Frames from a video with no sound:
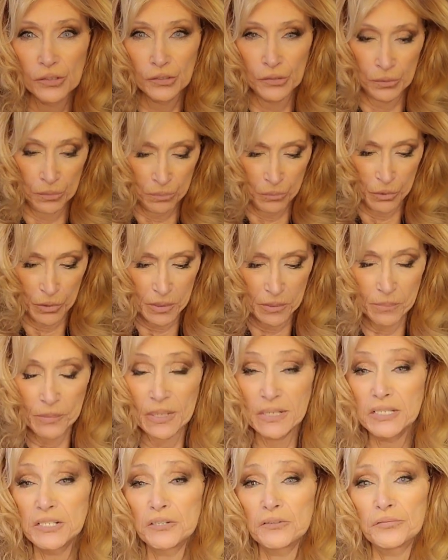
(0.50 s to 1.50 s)
Good morning,
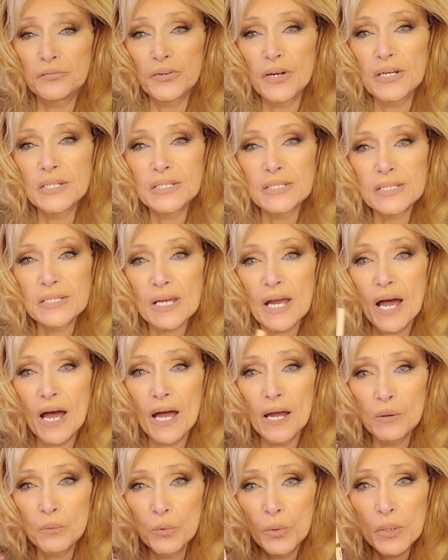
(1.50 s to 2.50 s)
my dear friends.
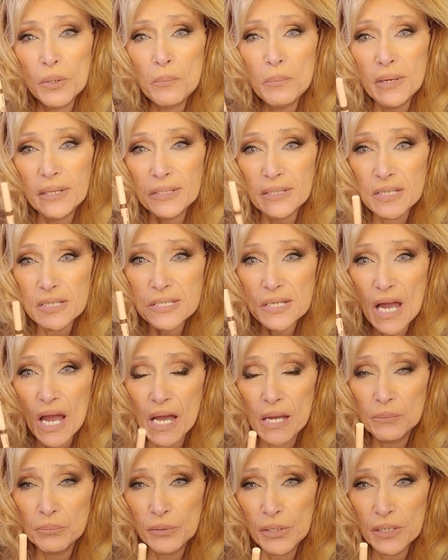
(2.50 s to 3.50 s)
I want to make this
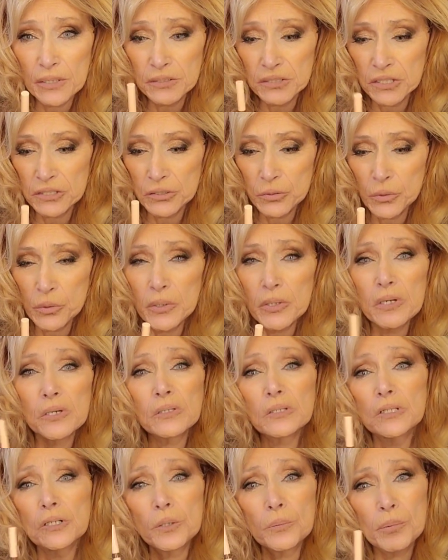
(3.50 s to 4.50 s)
eyebrow
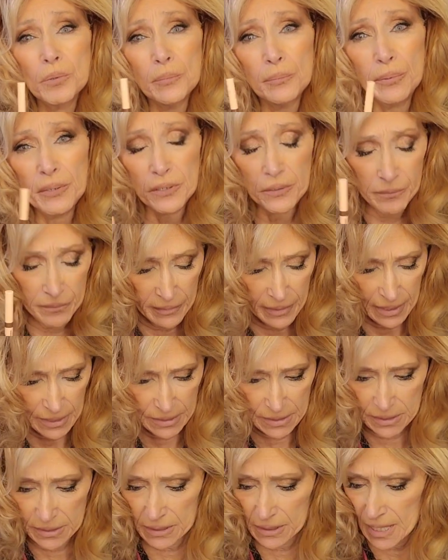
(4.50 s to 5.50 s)
tutorial a little bit better than I
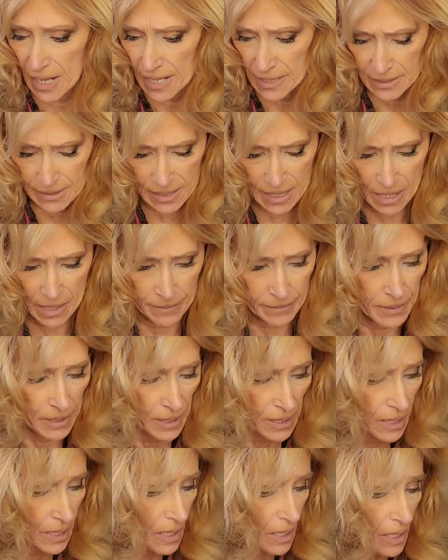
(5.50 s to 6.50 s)
did the last time
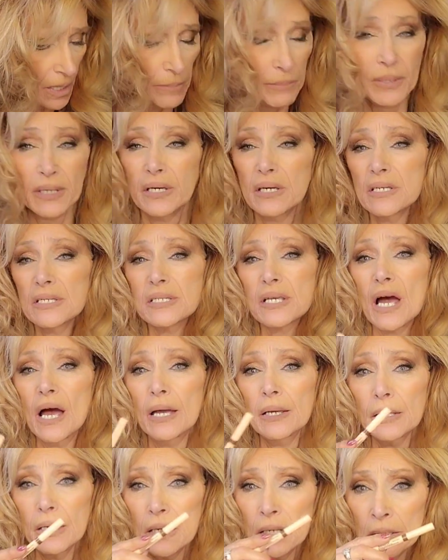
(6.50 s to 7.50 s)
because
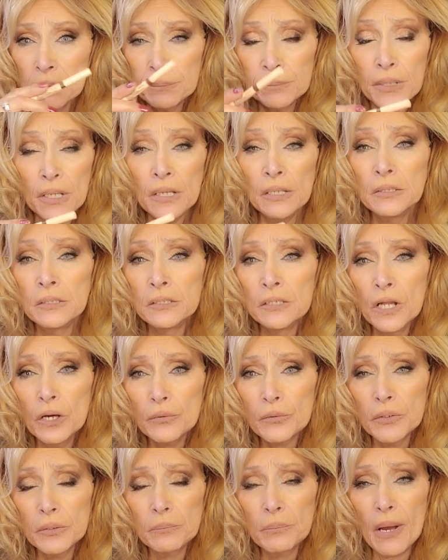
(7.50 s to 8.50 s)
I
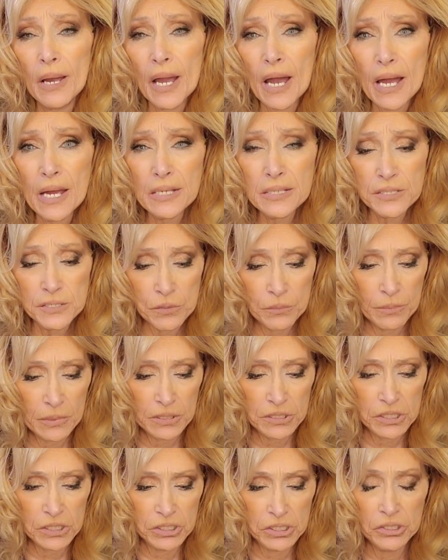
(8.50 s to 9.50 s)
lowered my eyes so
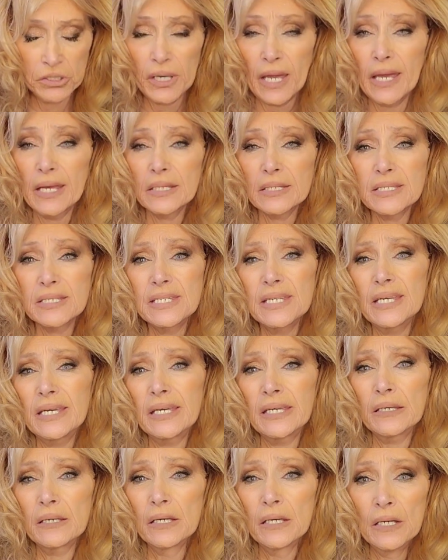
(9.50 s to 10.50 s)
much that you can't
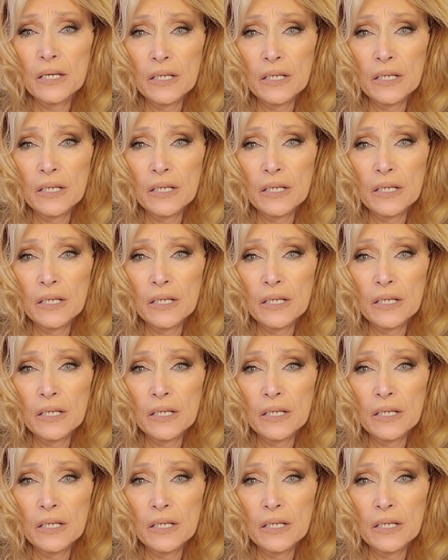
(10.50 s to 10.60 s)
see.